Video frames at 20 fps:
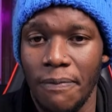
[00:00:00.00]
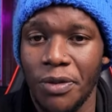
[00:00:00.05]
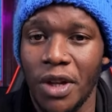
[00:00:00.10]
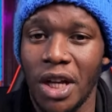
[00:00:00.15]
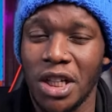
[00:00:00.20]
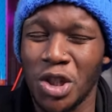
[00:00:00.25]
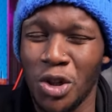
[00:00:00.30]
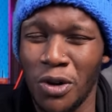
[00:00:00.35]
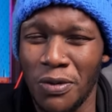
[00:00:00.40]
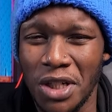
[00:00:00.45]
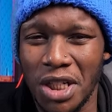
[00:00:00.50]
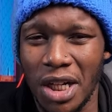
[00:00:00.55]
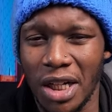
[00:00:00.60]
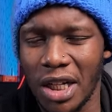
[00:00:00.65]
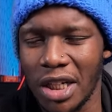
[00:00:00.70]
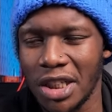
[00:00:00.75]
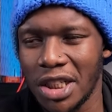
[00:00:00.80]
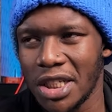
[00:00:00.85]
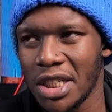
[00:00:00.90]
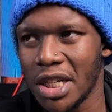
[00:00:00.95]
Gachinovic had
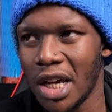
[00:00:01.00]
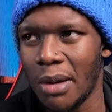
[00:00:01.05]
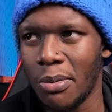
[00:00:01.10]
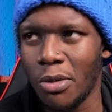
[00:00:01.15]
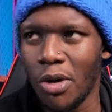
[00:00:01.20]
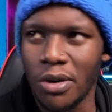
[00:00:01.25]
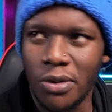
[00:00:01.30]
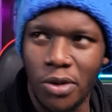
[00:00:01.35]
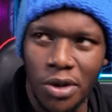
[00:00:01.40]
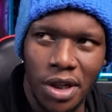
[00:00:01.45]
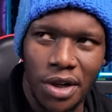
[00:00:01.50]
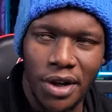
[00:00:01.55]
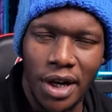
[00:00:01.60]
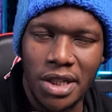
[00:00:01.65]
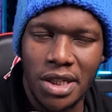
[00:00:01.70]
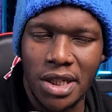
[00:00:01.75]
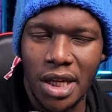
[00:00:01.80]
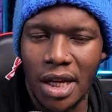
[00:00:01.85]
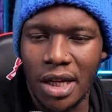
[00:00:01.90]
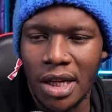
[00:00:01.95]
just come on the
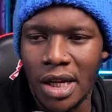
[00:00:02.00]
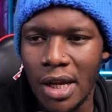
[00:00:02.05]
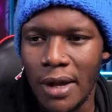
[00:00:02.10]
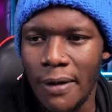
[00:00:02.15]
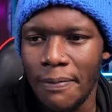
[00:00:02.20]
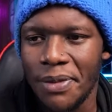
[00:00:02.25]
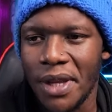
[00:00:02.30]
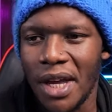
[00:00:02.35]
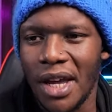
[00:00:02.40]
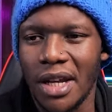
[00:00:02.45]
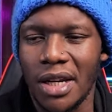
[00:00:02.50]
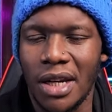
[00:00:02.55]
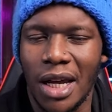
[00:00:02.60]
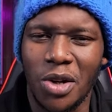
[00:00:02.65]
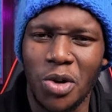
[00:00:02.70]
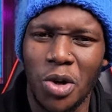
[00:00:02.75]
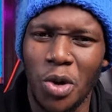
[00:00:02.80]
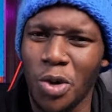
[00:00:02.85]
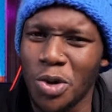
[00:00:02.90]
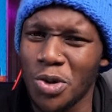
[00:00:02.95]
right side, and I
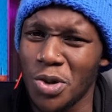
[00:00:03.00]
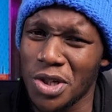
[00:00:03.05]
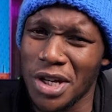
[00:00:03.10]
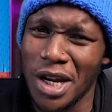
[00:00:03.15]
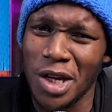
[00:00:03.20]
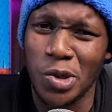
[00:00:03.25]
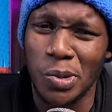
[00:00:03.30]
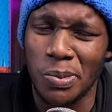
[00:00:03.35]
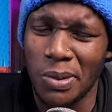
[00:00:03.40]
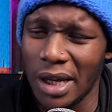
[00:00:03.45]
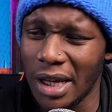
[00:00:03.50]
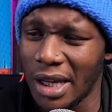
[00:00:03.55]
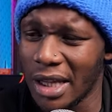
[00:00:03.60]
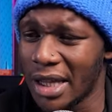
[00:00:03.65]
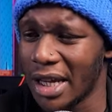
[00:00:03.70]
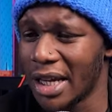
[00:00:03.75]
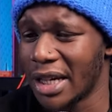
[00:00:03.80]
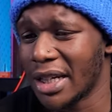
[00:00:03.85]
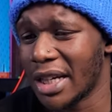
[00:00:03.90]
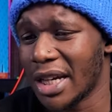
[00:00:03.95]
don't know what he was trying to play
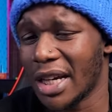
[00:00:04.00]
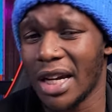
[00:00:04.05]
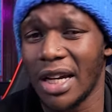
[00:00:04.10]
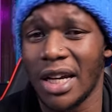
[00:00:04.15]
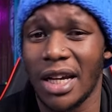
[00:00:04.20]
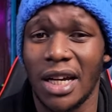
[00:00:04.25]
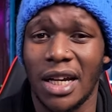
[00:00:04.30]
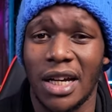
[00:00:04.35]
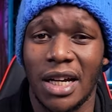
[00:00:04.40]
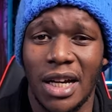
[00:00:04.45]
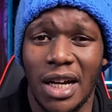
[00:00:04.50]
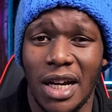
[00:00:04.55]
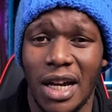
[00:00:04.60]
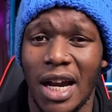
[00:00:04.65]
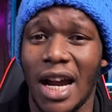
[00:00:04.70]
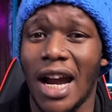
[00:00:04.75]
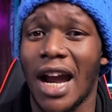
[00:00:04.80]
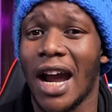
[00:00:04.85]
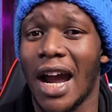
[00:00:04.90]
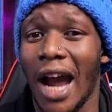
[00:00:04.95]
then.
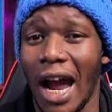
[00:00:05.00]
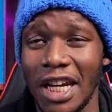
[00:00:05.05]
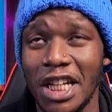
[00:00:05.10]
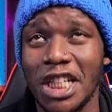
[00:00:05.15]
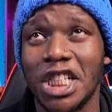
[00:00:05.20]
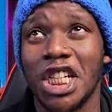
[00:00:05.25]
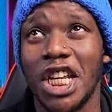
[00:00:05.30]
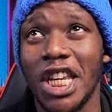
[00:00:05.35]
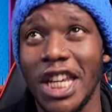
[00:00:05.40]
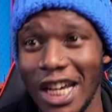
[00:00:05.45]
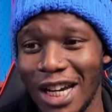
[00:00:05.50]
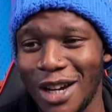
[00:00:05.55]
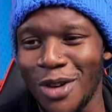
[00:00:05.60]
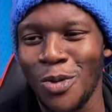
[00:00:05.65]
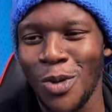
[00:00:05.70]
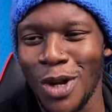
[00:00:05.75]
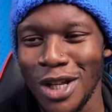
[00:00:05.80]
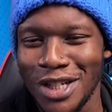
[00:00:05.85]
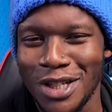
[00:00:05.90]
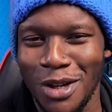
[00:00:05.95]
Karničnik
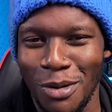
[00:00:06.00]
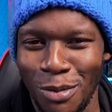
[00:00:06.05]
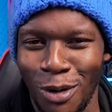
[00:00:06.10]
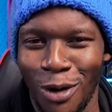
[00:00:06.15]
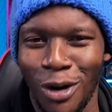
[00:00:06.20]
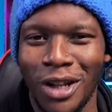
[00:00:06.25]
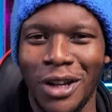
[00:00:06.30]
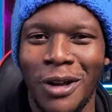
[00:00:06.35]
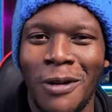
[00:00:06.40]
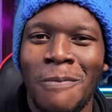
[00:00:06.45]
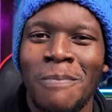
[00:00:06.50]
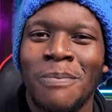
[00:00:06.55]
wins the ball.